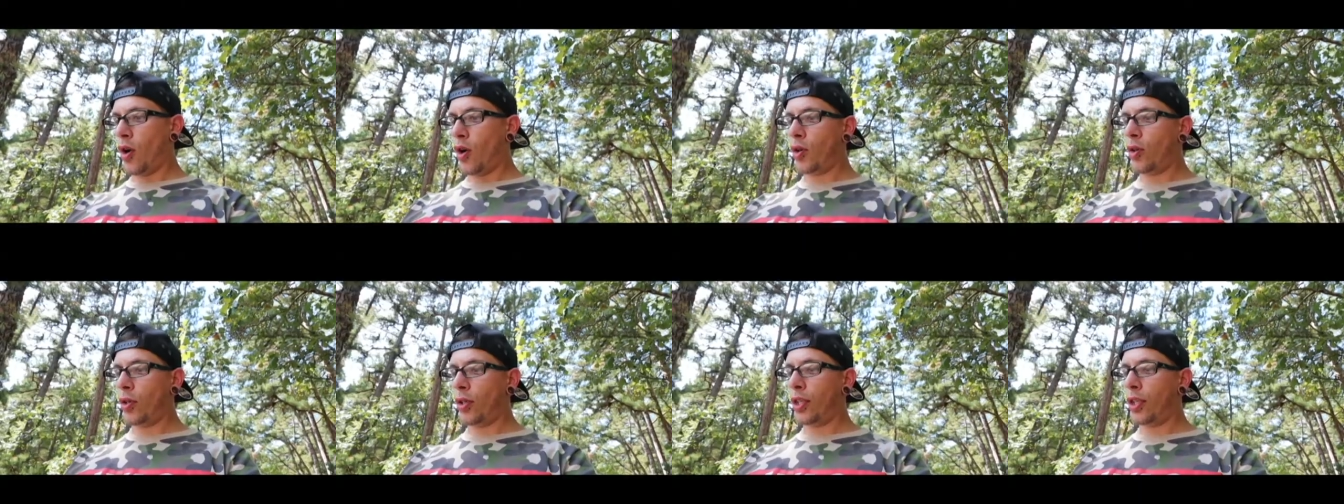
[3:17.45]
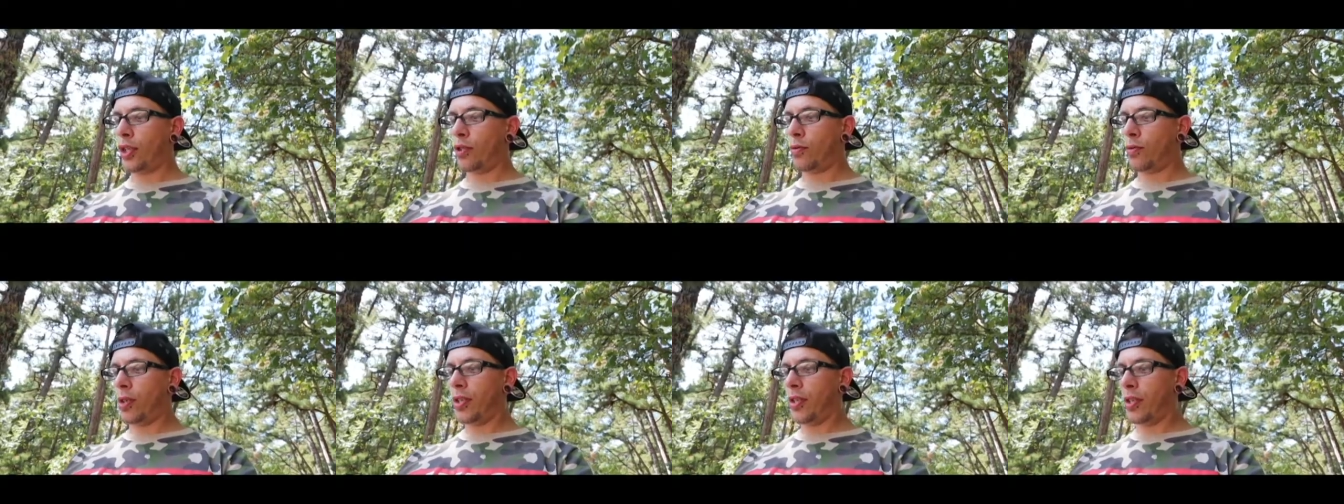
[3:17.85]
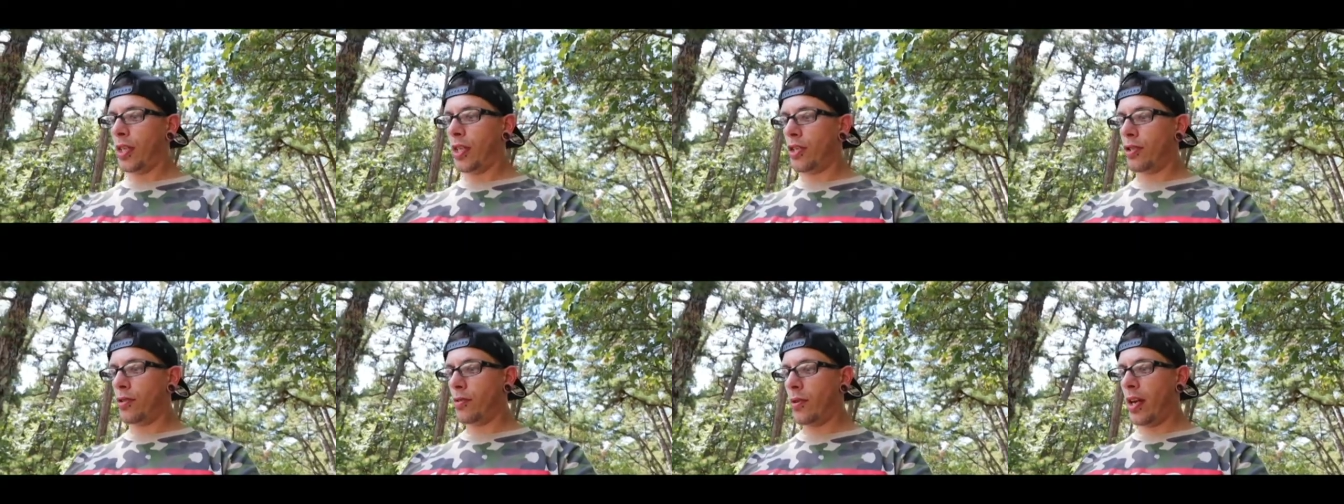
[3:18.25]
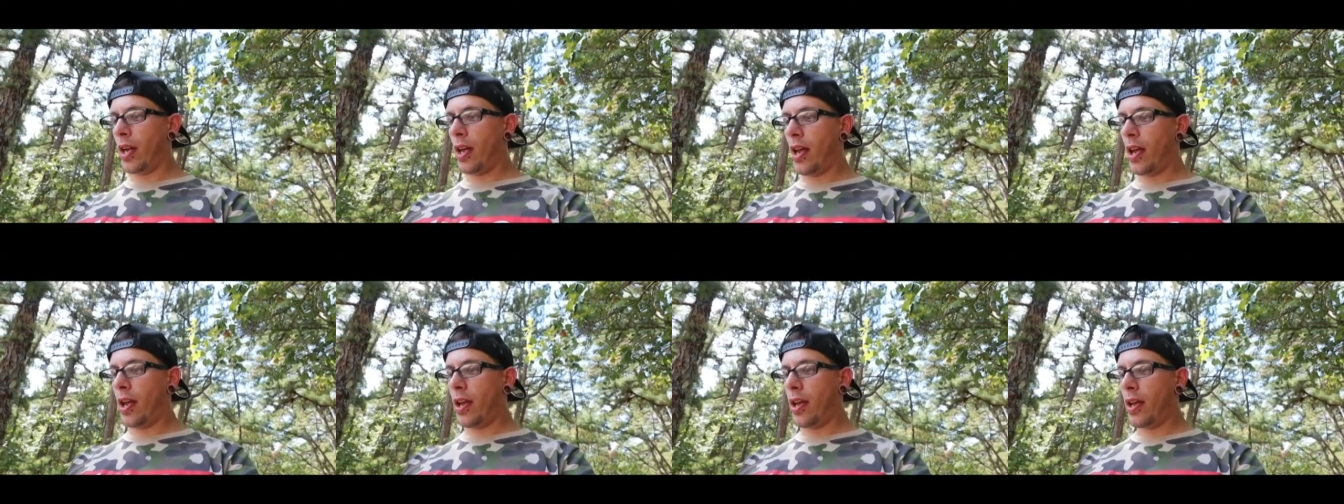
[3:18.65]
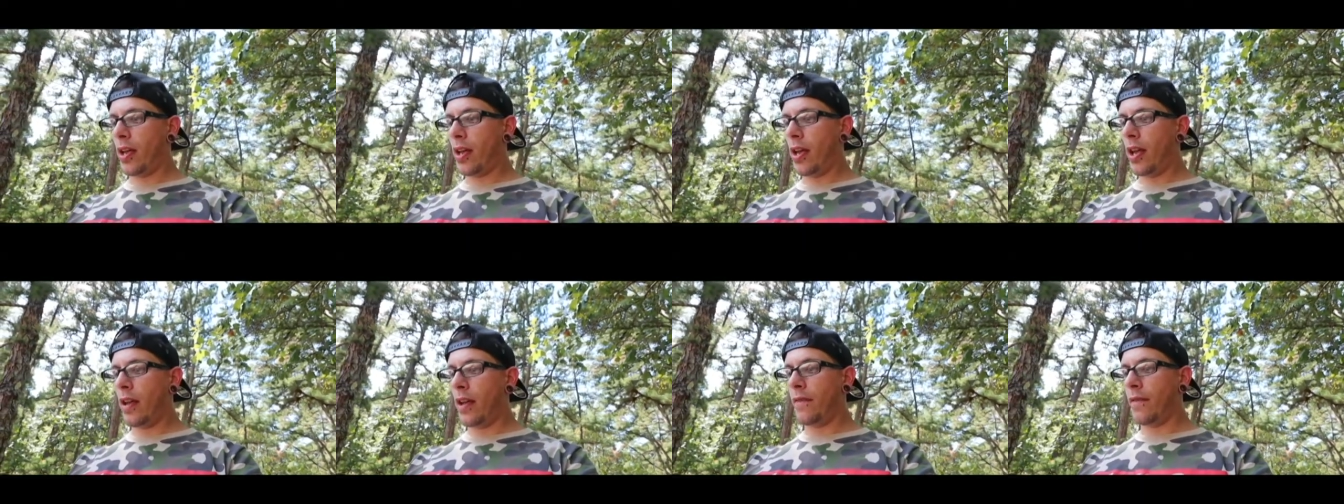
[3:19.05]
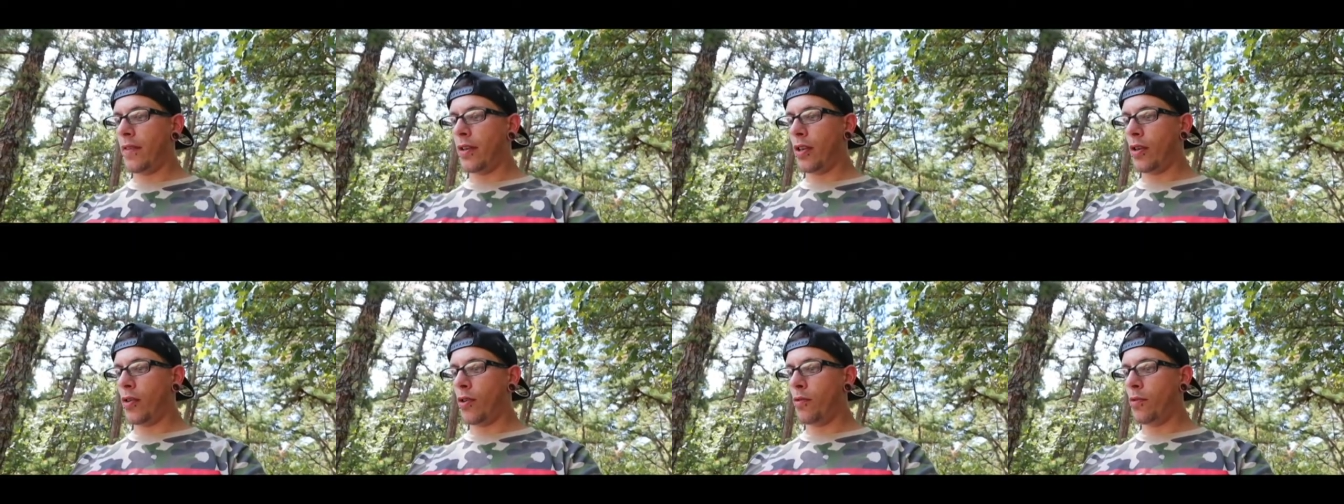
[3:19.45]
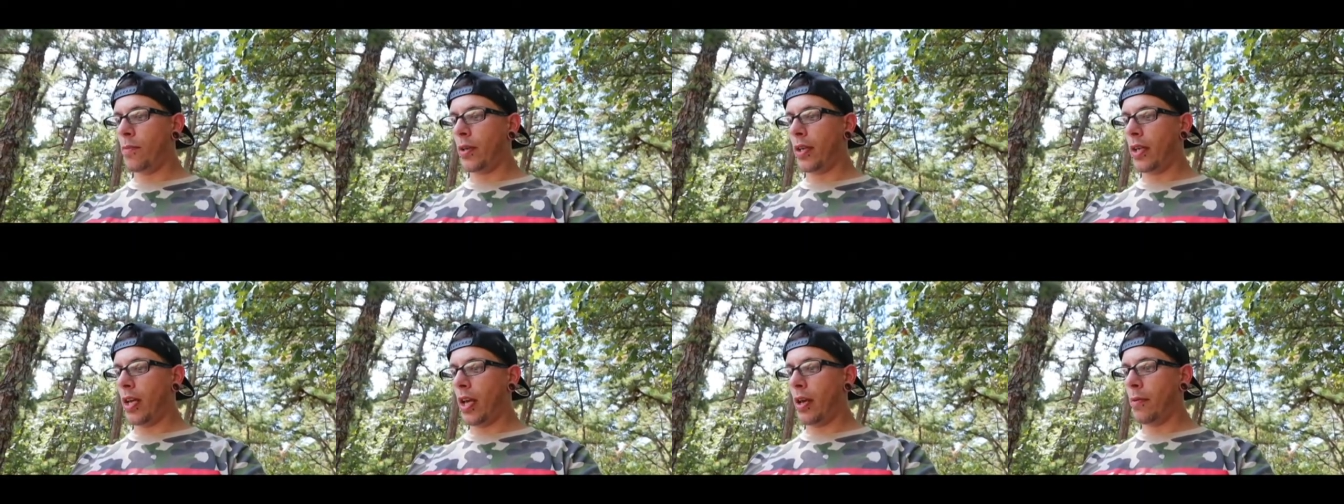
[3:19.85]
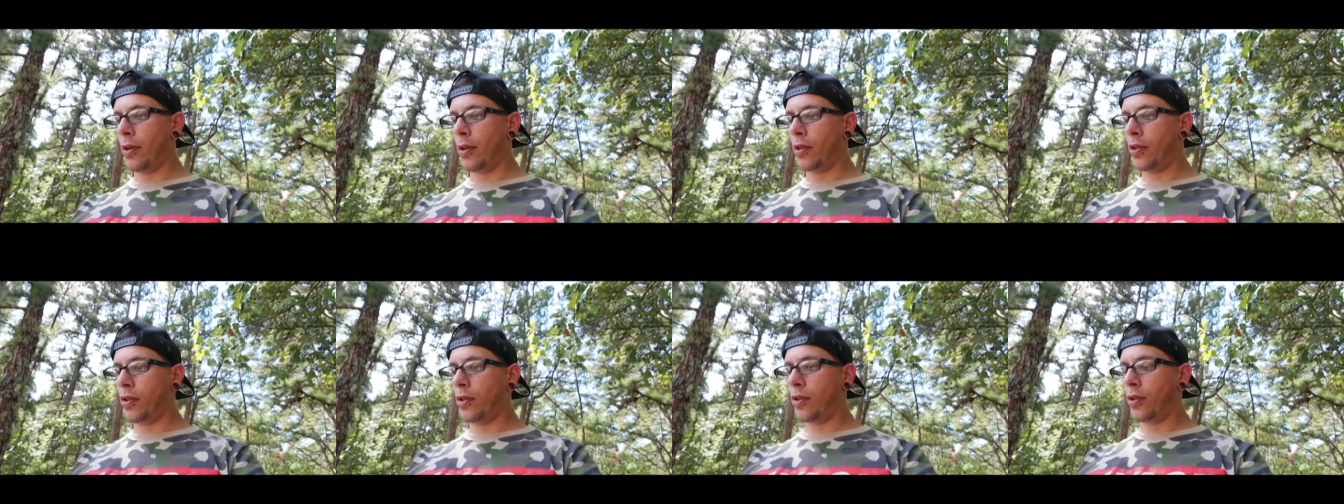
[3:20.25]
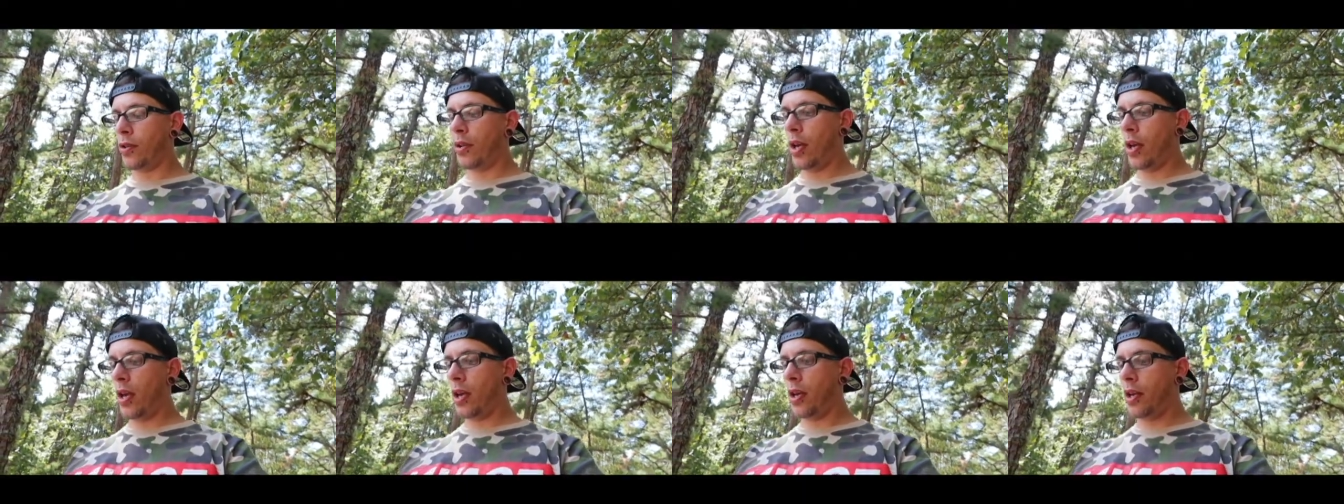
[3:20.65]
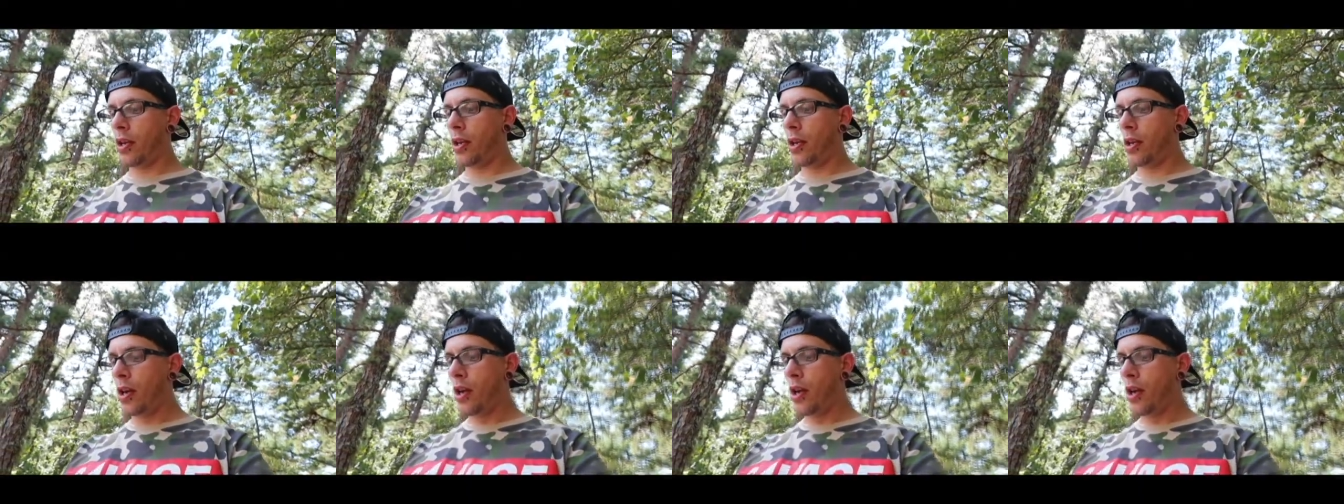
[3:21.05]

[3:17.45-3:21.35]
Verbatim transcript: early twentieth century aviator who became a, a